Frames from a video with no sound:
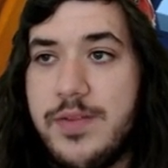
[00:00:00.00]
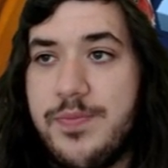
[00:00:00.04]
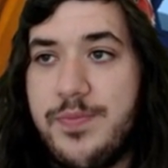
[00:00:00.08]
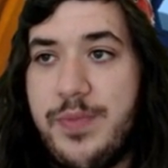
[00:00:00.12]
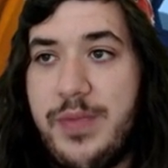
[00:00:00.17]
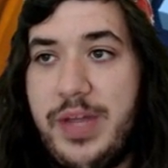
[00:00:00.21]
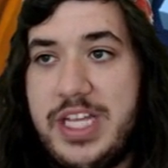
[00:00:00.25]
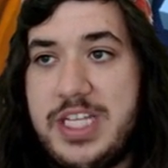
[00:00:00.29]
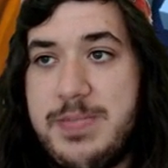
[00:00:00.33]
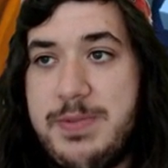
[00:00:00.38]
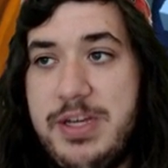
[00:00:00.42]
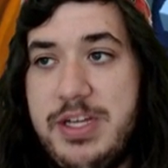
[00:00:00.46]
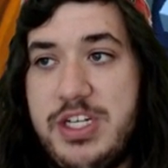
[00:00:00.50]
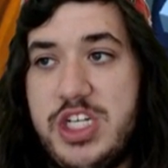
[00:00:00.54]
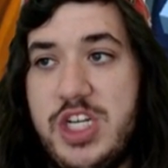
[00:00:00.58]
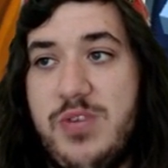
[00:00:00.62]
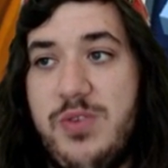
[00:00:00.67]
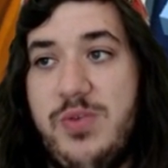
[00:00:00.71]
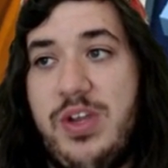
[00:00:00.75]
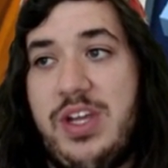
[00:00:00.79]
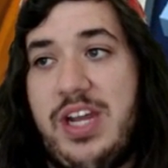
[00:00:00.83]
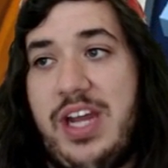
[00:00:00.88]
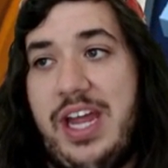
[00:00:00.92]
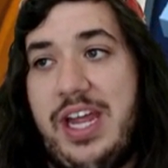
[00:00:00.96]
Especially
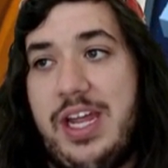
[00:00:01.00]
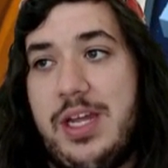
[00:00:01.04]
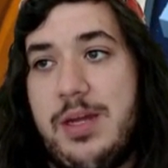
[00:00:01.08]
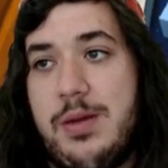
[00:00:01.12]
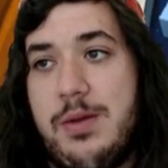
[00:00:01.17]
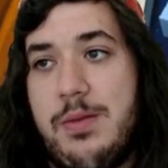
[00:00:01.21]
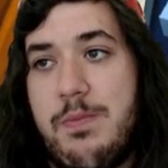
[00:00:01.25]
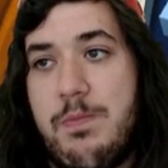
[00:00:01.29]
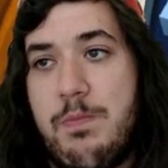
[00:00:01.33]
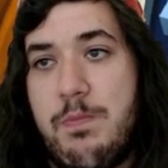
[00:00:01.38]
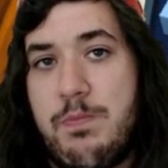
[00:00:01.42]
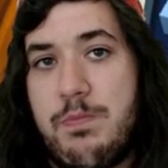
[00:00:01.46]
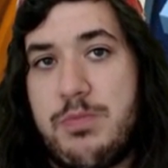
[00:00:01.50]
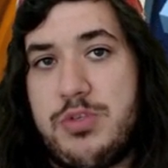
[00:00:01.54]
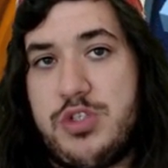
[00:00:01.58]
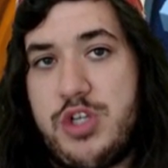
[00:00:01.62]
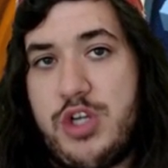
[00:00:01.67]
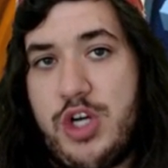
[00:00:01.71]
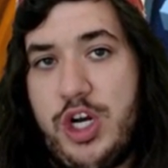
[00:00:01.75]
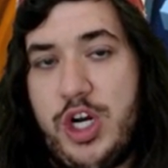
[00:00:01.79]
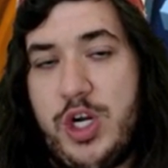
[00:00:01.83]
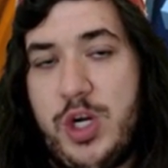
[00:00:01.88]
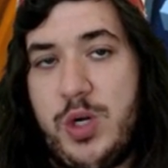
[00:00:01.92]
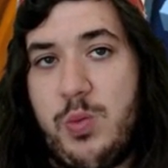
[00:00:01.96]
if we can, like,
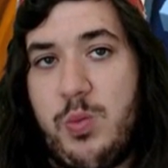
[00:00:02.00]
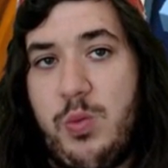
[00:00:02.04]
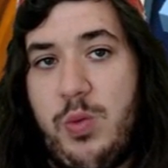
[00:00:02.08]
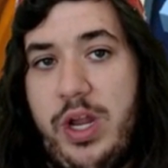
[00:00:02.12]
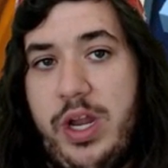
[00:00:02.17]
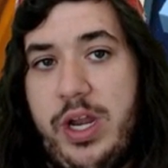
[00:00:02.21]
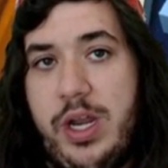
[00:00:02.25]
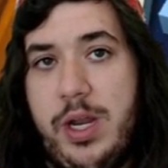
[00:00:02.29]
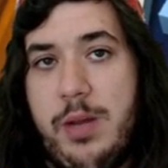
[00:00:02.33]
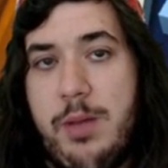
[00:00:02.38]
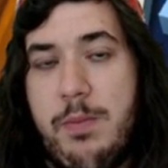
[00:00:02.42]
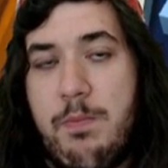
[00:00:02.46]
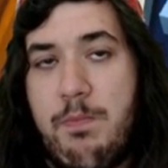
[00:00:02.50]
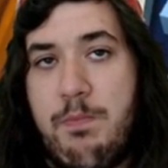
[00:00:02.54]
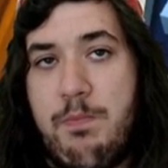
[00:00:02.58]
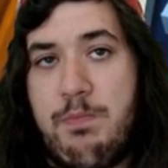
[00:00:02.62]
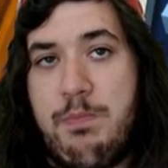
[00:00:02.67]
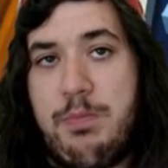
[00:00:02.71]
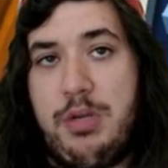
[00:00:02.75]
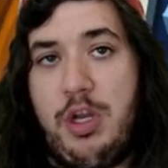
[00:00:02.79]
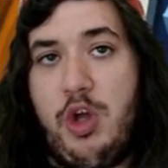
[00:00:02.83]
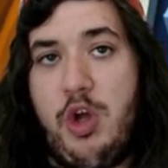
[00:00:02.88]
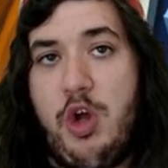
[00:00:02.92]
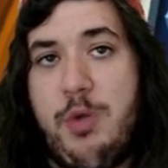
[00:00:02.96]
turn one,
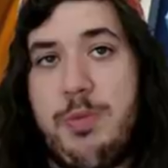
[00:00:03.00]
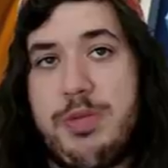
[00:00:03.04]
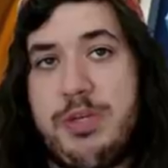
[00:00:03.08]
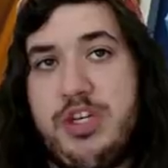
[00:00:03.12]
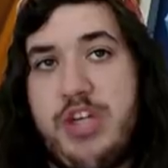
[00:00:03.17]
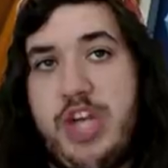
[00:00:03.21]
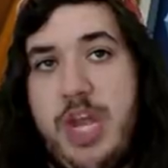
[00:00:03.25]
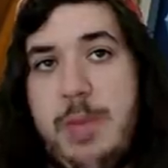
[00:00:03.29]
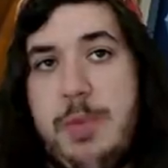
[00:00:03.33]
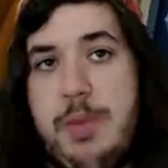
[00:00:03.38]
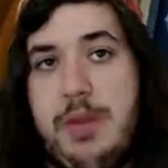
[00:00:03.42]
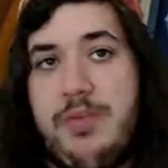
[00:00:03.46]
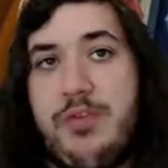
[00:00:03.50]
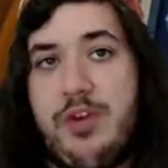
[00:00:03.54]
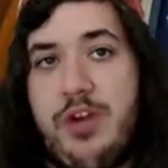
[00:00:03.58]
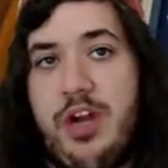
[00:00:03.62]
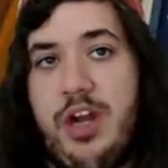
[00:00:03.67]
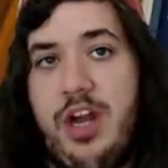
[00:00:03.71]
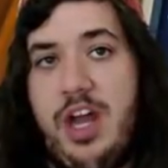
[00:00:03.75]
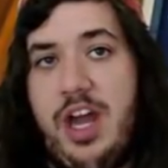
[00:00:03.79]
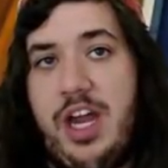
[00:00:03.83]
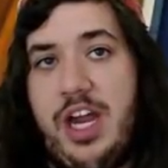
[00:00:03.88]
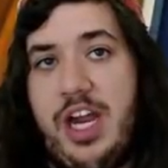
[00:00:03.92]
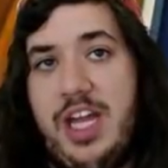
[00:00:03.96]
blow up a Shaymin for a
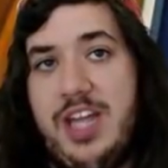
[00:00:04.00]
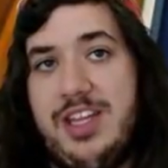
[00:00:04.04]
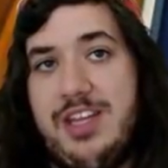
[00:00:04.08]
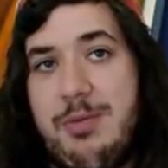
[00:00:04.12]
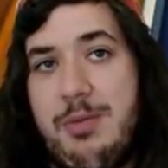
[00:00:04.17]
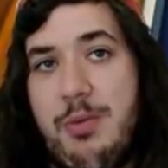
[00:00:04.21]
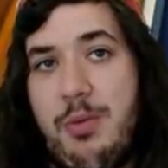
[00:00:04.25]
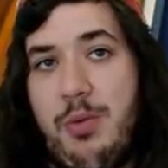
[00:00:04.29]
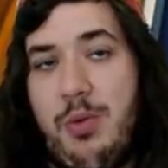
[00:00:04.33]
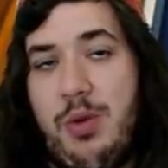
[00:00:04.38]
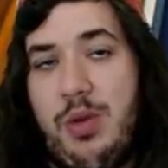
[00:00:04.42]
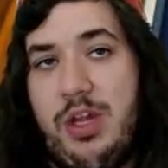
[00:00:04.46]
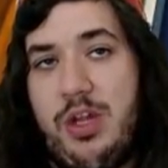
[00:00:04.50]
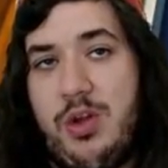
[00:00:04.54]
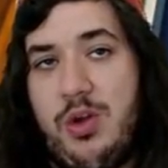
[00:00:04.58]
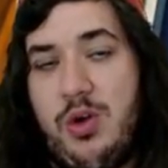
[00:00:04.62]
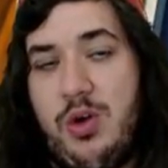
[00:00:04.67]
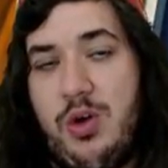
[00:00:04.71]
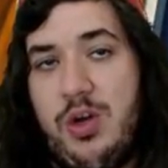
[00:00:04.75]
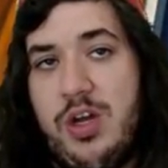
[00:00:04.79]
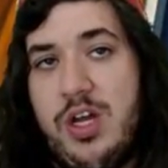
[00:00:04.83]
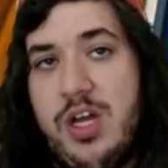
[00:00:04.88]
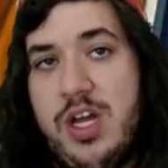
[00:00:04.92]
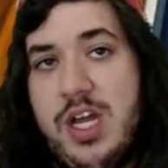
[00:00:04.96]
knockout. That'd be really
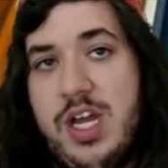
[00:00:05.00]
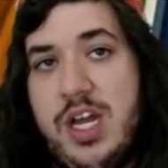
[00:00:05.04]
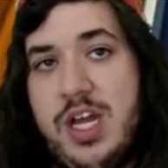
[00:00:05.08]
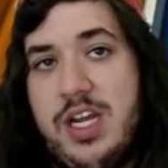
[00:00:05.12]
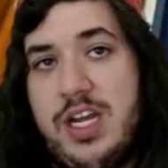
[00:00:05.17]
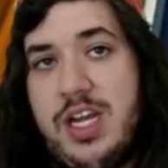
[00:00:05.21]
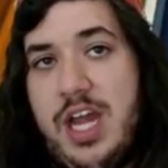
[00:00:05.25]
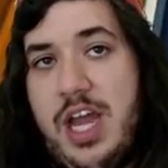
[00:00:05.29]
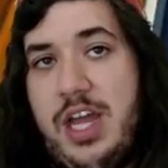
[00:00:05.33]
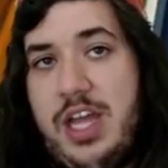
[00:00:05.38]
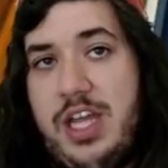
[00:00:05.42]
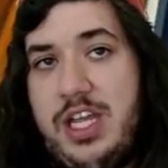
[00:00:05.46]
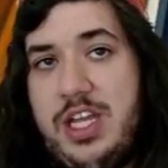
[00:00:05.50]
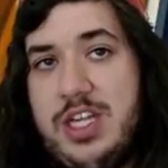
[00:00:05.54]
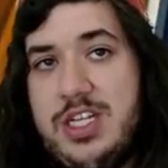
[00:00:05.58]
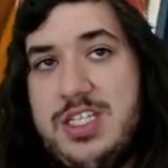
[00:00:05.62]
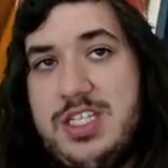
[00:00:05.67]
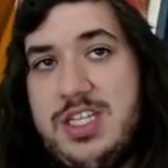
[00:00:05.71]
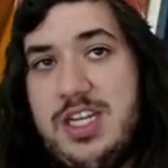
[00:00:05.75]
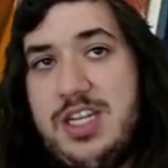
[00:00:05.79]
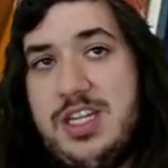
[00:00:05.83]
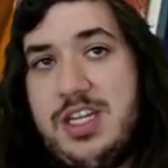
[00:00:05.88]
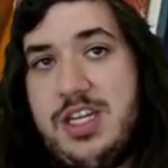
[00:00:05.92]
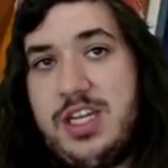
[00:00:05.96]
cool. Now, he
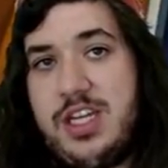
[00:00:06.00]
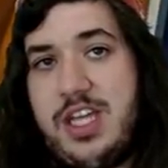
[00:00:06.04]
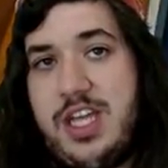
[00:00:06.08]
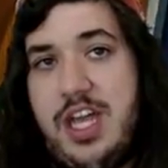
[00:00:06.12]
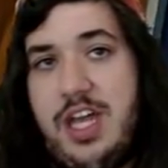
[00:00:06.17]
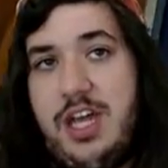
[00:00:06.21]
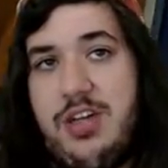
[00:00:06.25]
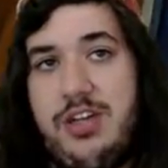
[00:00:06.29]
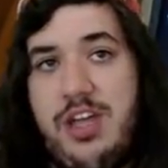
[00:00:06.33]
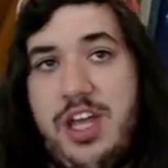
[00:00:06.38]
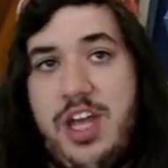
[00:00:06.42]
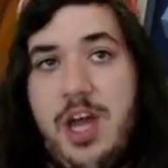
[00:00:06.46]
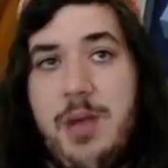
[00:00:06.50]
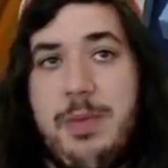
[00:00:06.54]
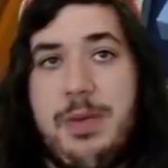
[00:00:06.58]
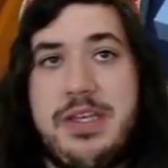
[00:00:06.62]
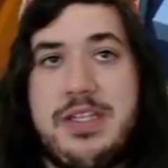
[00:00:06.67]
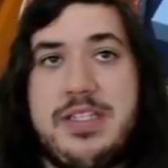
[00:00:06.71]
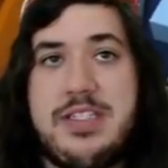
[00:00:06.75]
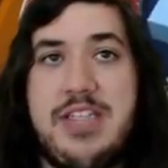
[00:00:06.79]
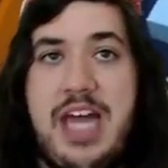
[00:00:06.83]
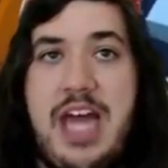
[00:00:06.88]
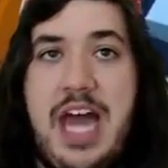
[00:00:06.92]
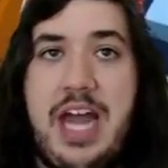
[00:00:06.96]
kicks it into Keldeo, but
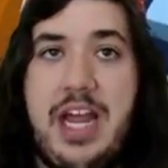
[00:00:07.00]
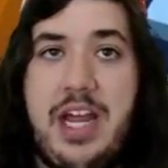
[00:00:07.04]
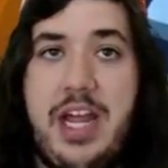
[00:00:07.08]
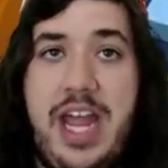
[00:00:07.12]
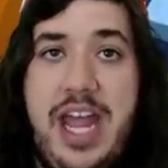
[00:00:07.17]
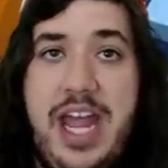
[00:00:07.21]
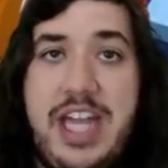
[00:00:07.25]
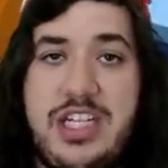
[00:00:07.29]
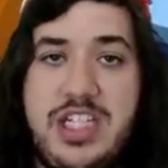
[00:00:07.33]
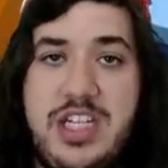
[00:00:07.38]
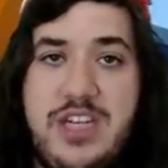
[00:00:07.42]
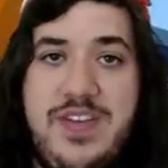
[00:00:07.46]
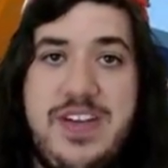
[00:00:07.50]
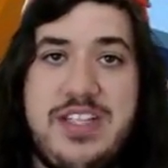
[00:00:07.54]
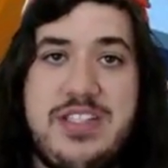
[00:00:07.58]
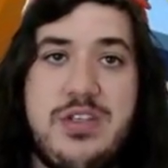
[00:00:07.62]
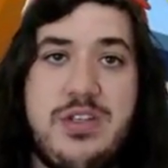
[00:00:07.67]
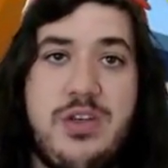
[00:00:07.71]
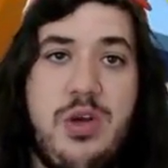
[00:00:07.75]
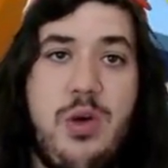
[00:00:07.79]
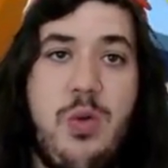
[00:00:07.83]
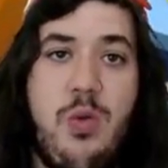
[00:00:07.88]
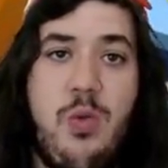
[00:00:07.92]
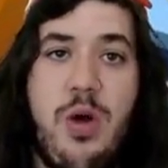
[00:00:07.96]
he's not. He actually finds
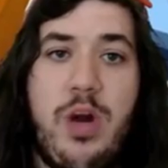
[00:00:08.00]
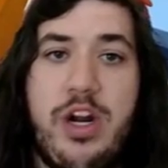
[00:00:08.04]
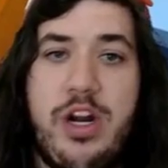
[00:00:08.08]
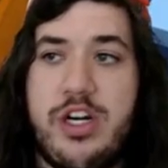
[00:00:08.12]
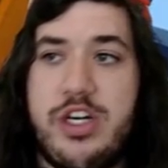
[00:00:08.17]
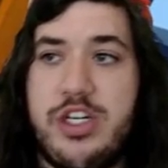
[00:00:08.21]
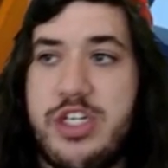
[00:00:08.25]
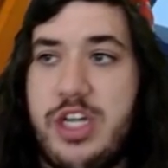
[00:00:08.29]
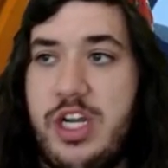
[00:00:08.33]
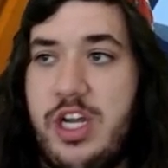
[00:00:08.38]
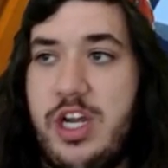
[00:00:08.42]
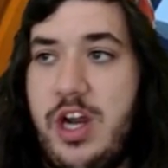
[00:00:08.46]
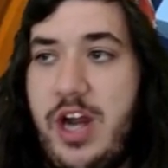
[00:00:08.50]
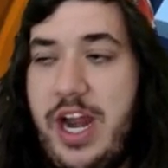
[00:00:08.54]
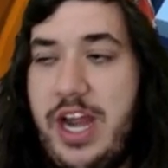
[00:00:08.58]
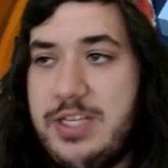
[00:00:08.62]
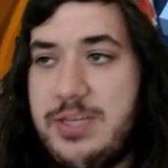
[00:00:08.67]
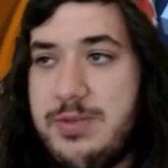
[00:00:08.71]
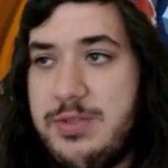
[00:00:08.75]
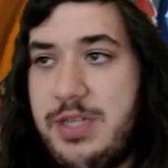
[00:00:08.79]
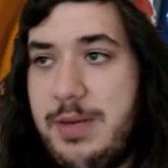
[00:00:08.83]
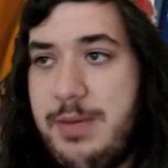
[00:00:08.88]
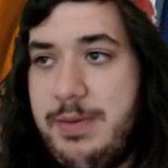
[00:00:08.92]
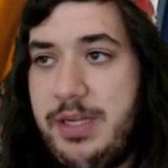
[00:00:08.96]
no water G. All right,
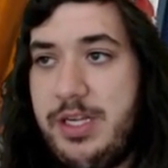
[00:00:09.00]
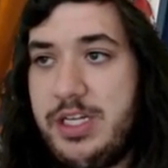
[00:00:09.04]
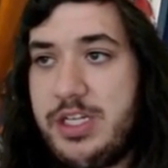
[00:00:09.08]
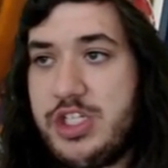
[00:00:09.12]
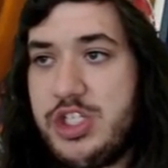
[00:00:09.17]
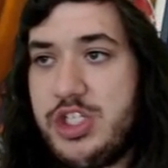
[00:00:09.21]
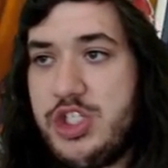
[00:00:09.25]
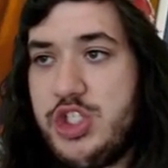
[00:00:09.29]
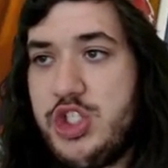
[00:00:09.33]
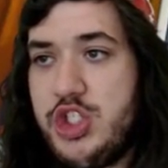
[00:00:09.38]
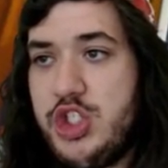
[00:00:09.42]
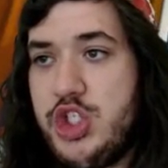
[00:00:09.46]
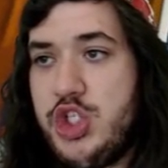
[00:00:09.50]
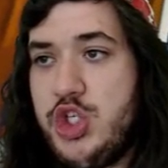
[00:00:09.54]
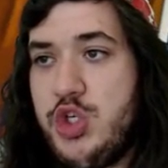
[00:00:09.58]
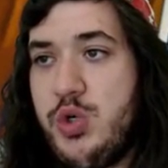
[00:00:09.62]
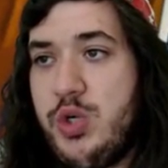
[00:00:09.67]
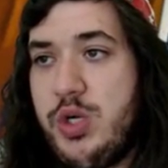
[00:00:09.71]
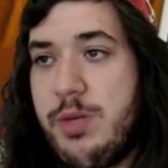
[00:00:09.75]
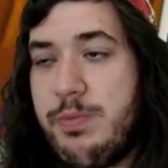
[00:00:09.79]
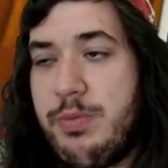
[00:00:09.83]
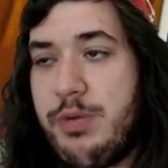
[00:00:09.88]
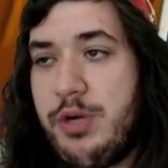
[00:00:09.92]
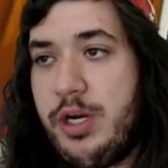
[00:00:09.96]
so we top deck a
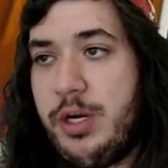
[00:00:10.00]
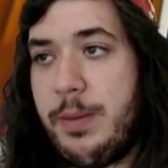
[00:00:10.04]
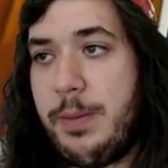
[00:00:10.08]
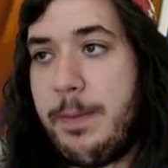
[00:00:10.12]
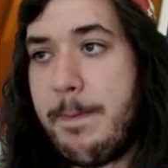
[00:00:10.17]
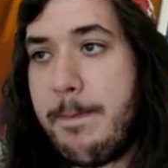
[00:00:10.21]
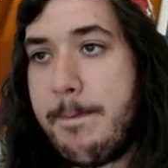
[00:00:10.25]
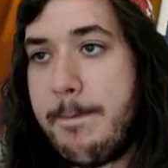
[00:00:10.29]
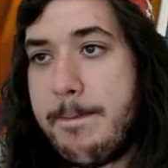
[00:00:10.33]
Juniper.